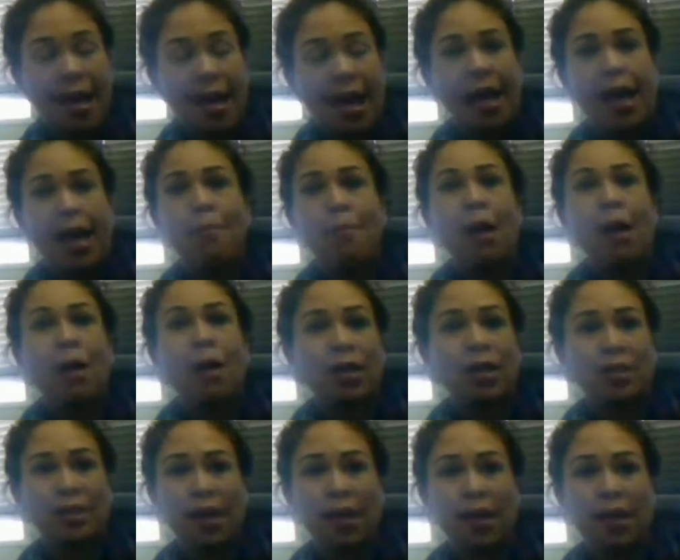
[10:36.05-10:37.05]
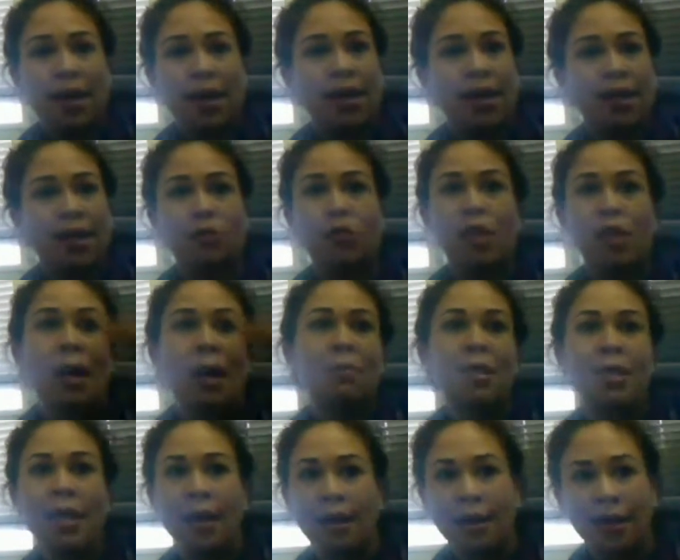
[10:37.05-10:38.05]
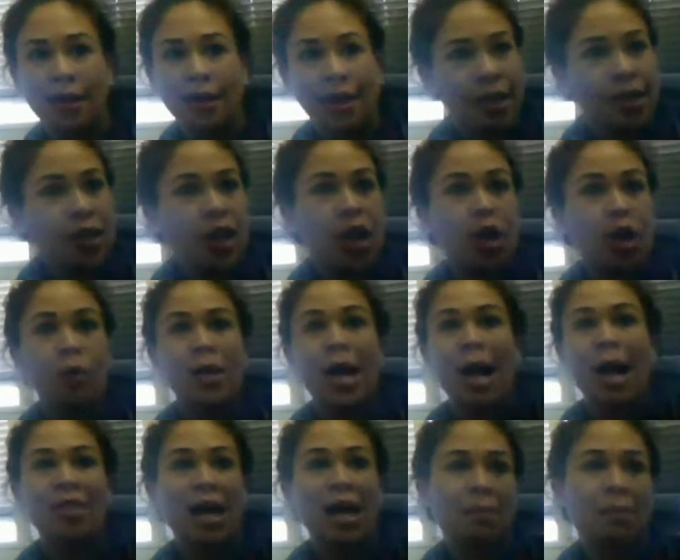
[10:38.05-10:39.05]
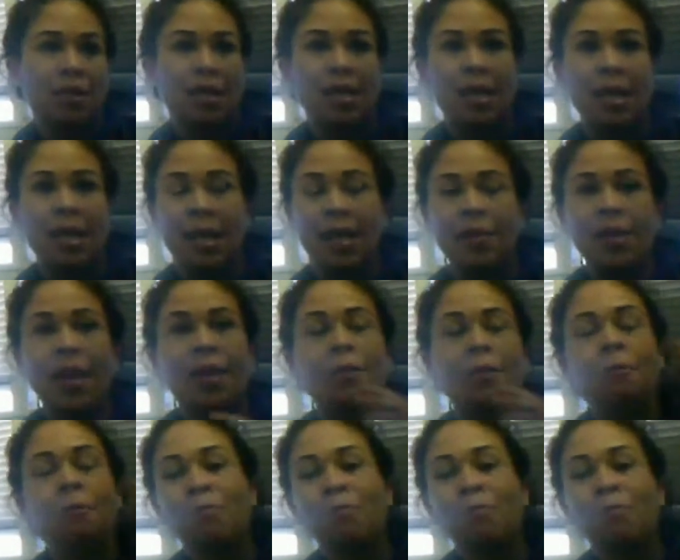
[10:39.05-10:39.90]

And I met with the 10K Alliance for that meeting, you know, and we had that meeting. And then